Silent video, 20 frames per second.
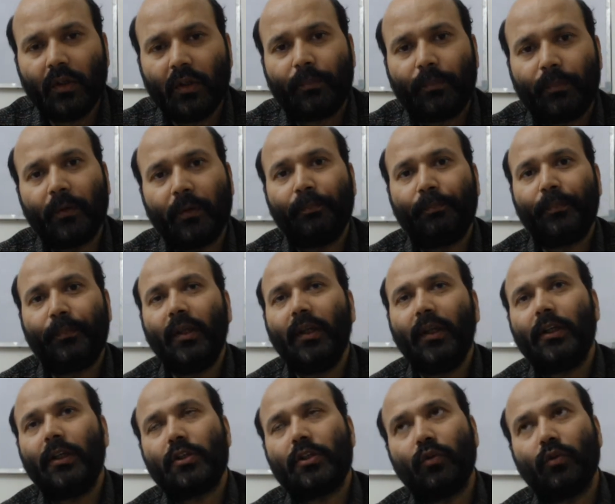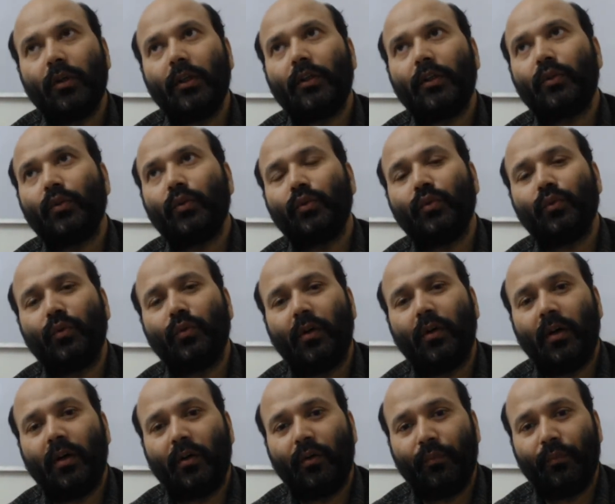from prehistoric
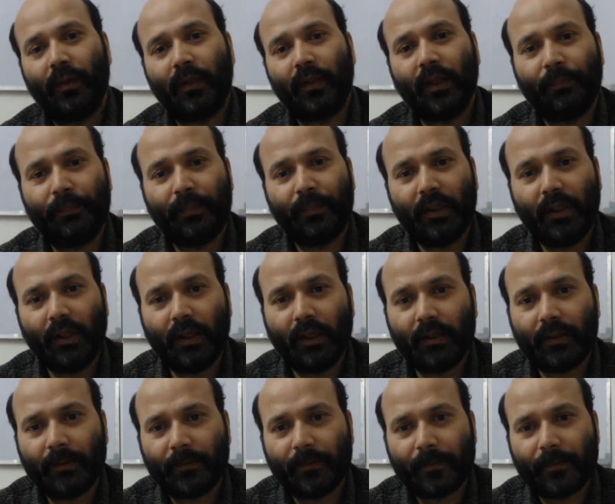to Veda period.